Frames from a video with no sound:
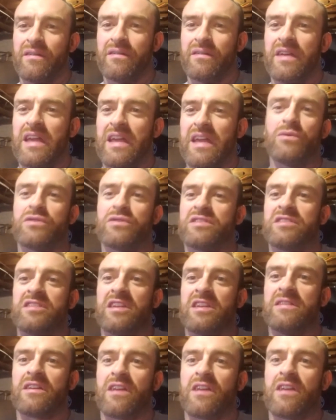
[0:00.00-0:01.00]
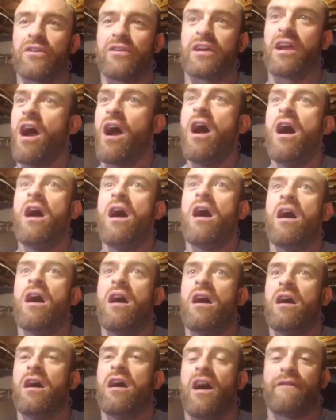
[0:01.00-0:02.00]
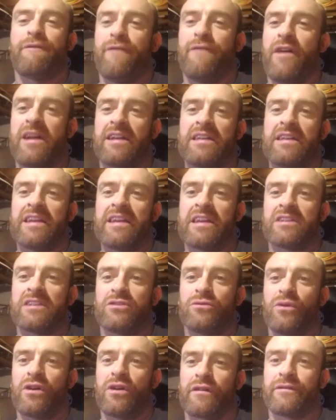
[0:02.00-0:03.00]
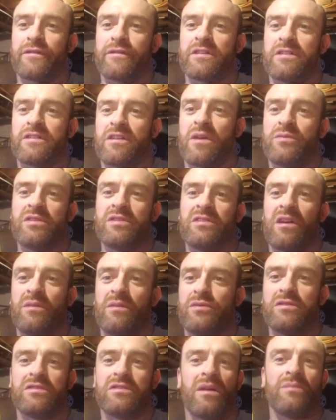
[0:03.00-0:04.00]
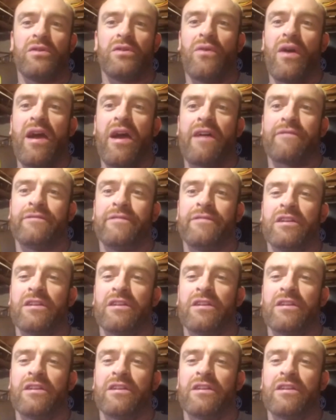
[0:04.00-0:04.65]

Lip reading: he wasn't sitting there going, oh, I finally get to work for the WWF,